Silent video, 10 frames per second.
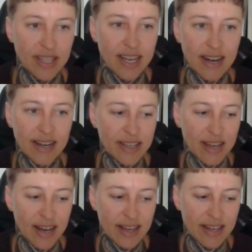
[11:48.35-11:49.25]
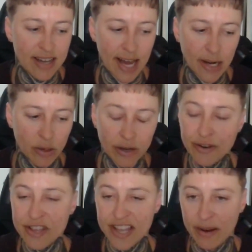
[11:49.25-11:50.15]
that I don't
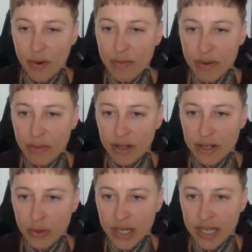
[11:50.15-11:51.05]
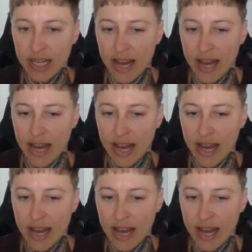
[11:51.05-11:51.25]
understand why people are doing it.